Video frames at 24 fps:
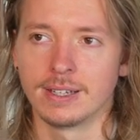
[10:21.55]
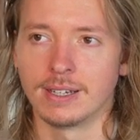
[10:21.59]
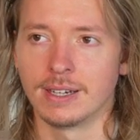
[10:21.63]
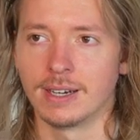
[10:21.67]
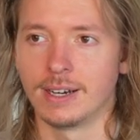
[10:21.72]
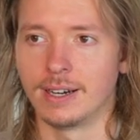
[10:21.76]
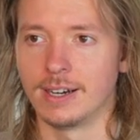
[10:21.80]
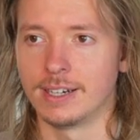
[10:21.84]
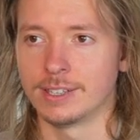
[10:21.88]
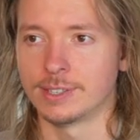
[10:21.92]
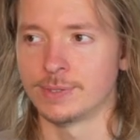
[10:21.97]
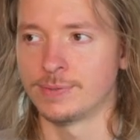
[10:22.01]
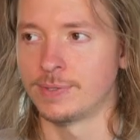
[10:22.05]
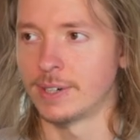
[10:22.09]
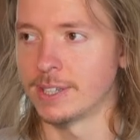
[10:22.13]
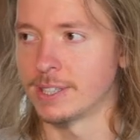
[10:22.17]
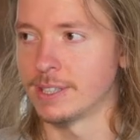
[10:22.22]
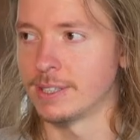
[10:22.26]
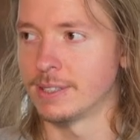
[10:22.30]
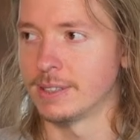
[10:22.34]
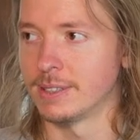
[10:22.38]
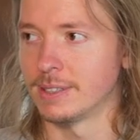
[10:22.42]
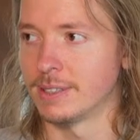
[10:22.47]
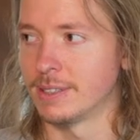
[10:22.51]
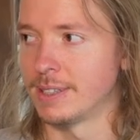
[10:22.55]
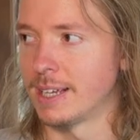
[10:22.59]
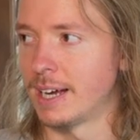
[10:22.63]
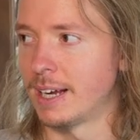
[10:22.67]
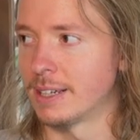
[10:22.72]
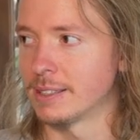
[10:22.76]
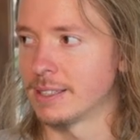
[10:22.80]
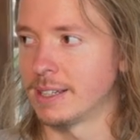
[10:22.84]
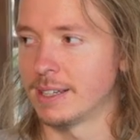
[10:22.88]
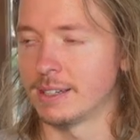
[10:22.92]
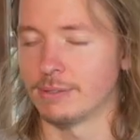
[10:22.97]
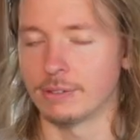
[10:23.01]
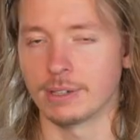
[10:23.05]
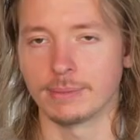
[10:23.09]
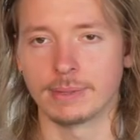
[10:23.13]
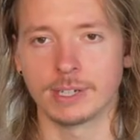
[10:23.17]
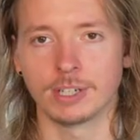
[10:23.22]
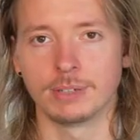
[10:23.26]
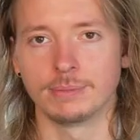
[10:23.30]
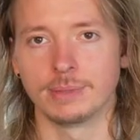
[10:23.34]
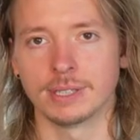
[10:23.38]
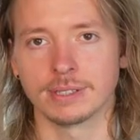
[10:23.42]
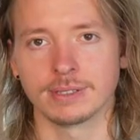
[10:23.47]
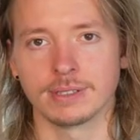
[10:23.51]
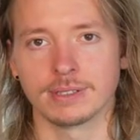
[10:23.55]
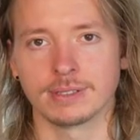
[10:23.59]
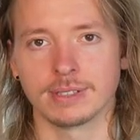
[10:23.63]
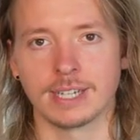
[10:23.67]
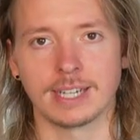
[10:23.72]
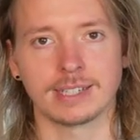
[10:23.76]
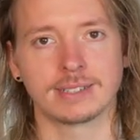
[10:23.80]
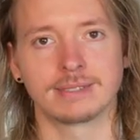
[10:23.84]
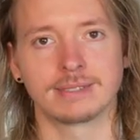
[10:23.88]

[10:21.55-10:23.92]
It's funny. Now that I run my own business,